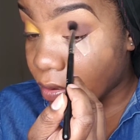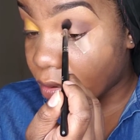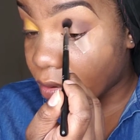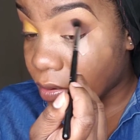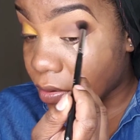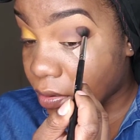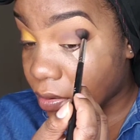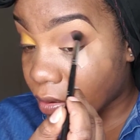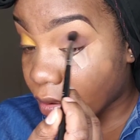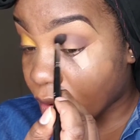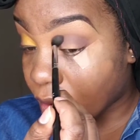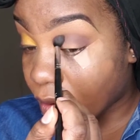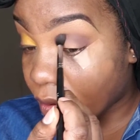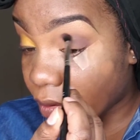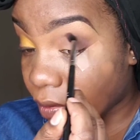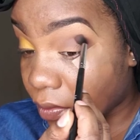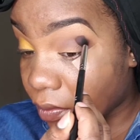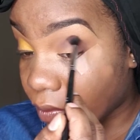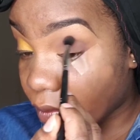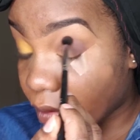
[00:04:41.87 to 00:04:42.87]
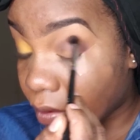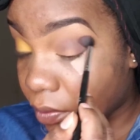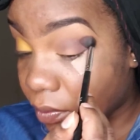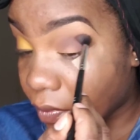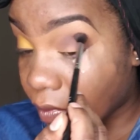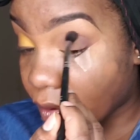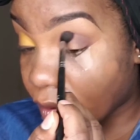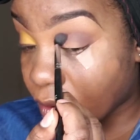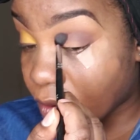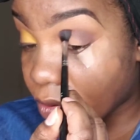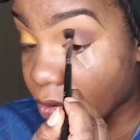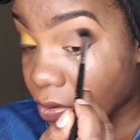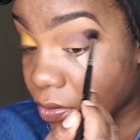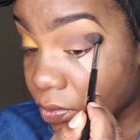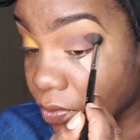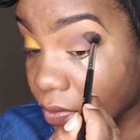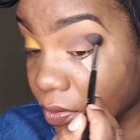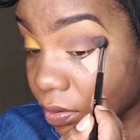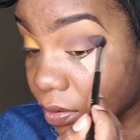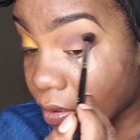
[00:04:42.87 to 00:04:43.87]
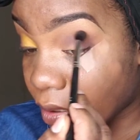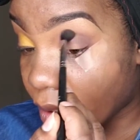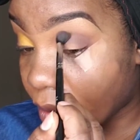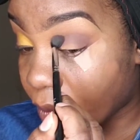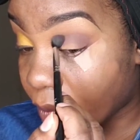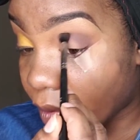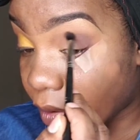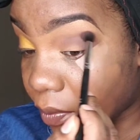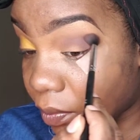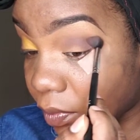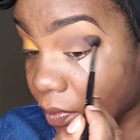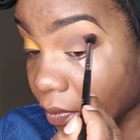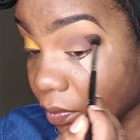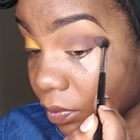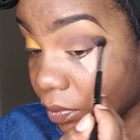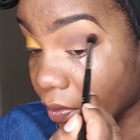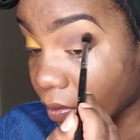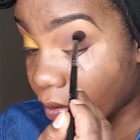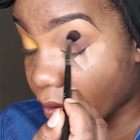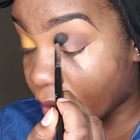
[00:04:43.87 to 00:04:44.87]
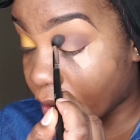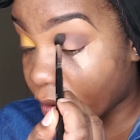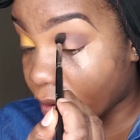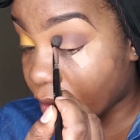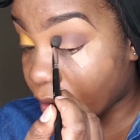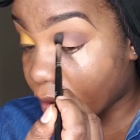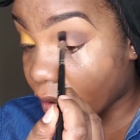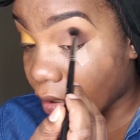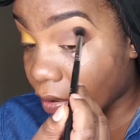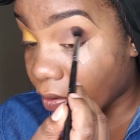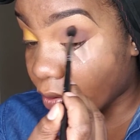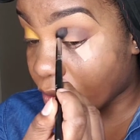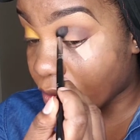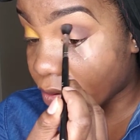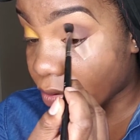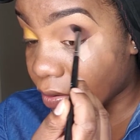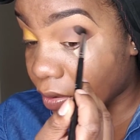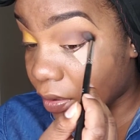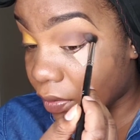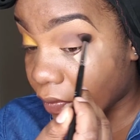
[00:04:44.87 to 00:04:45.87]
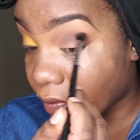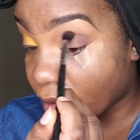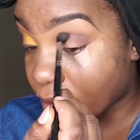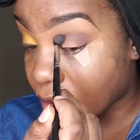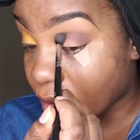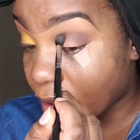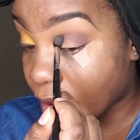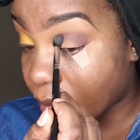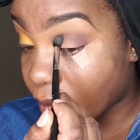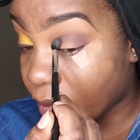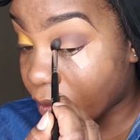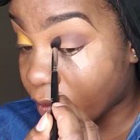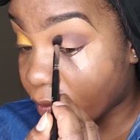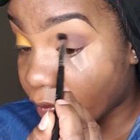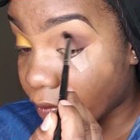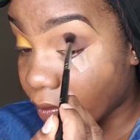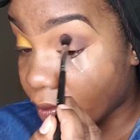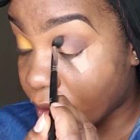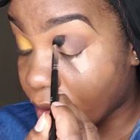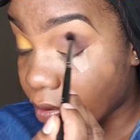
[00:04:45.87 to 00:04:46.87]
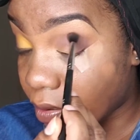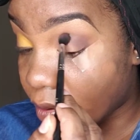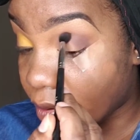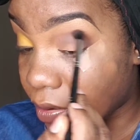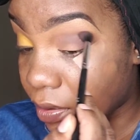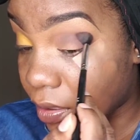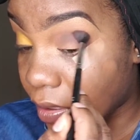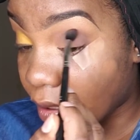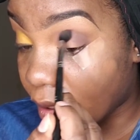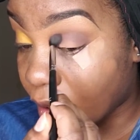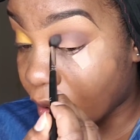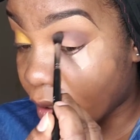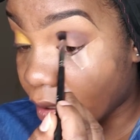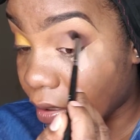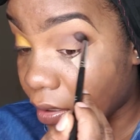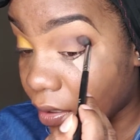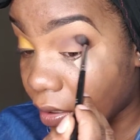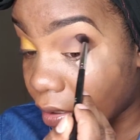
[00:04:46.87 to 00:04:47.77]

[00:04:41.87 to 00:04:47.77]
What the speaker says: So I'm not sure. I might be working. I also have a job interview later today.